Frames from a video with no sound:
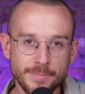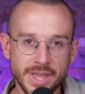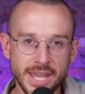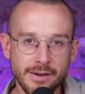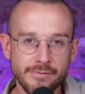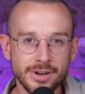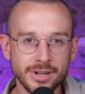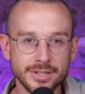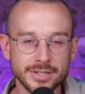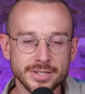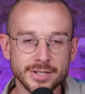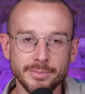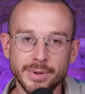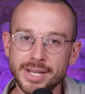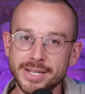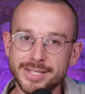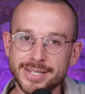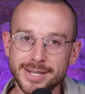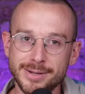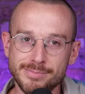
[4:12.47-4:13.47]
The evidence to
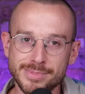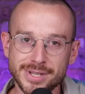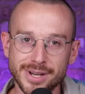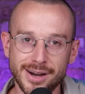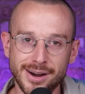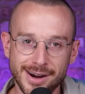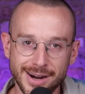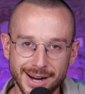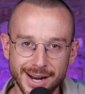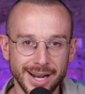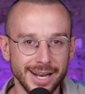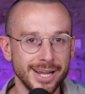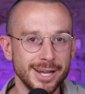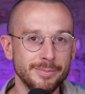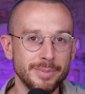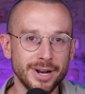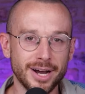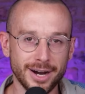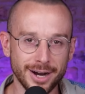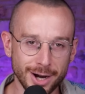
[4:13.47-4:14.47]
me seems
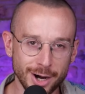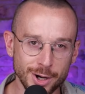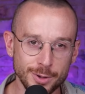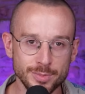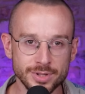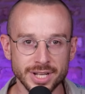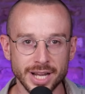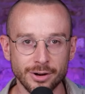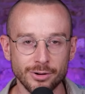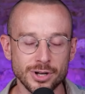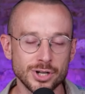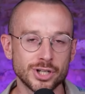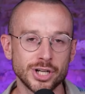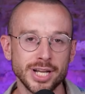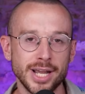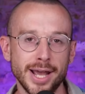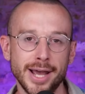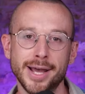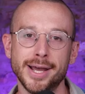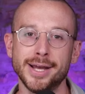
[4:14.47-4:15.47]
unclear, but our Home
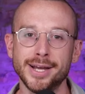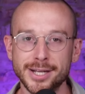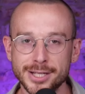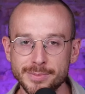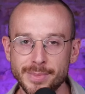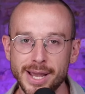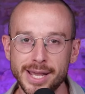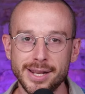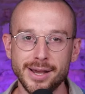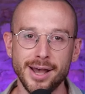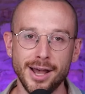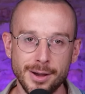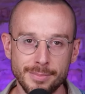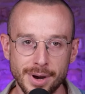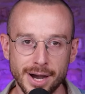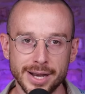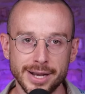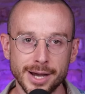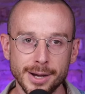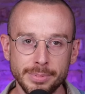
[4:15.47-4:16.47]
Secretary has made her
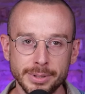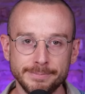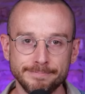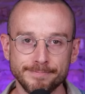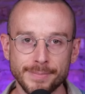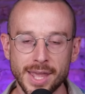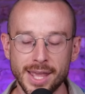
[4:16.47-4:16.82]
mind up.